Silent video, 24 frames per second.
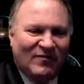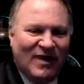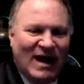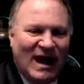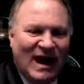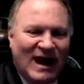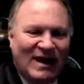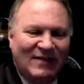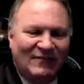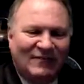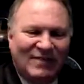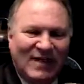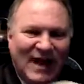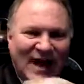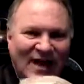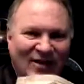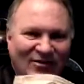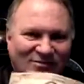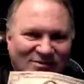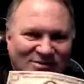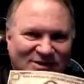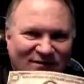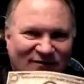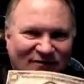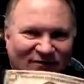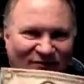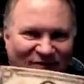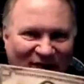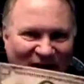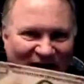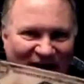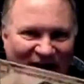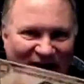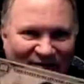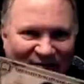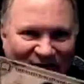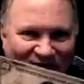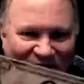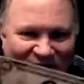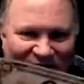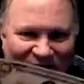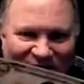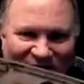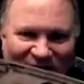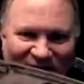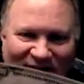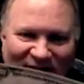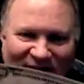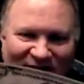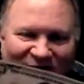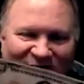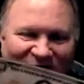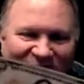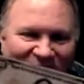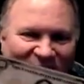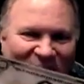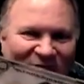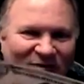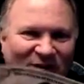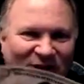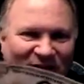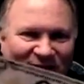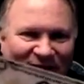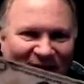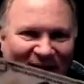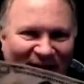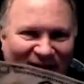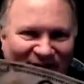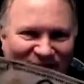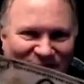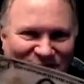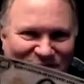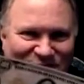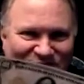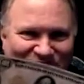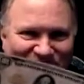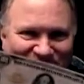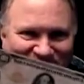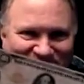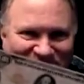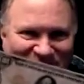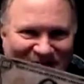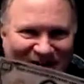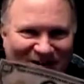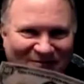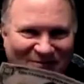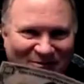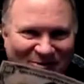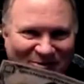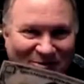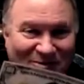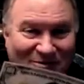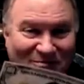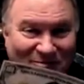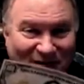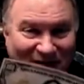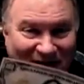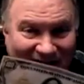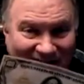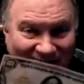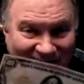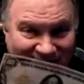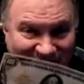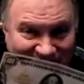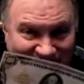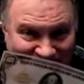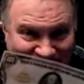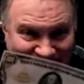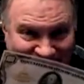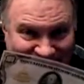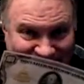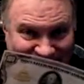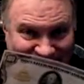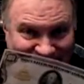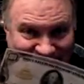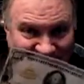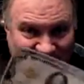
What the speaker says: $5,550 worth of stuff you could buy today.